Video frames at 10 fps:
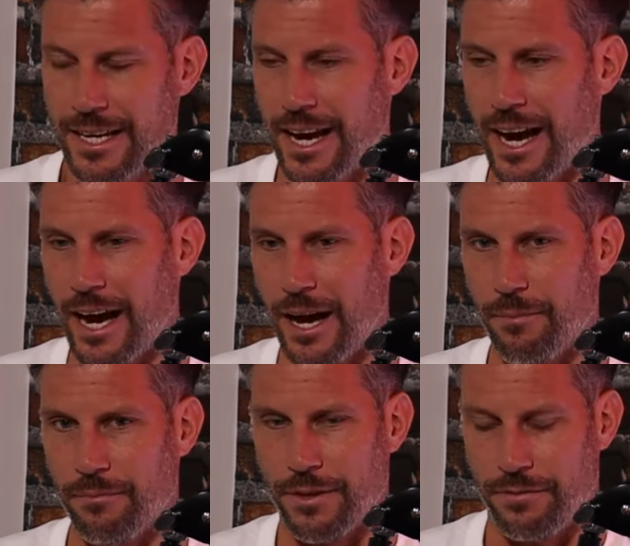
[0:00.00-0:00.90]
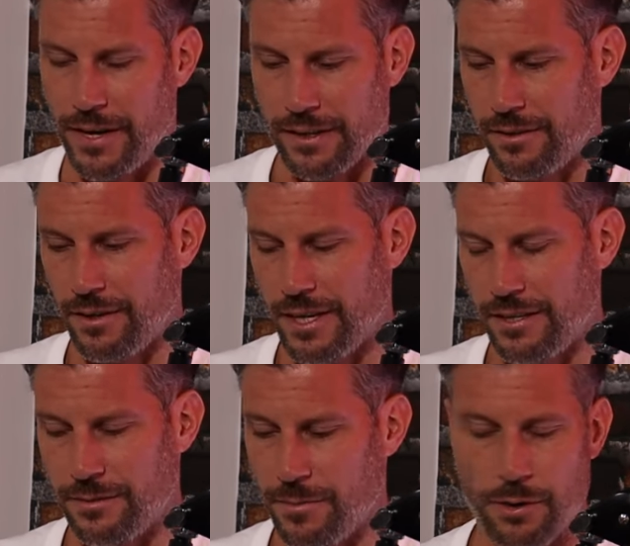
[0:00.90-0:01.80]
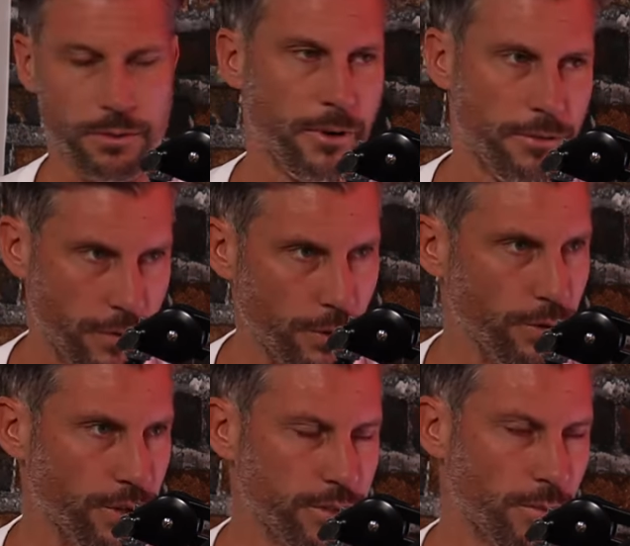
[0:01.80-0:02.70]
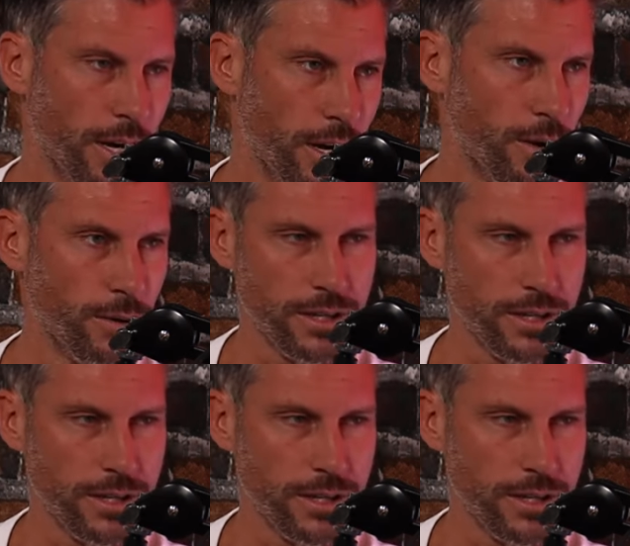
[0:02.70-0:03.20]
Um, the fact I need some help with my food as well.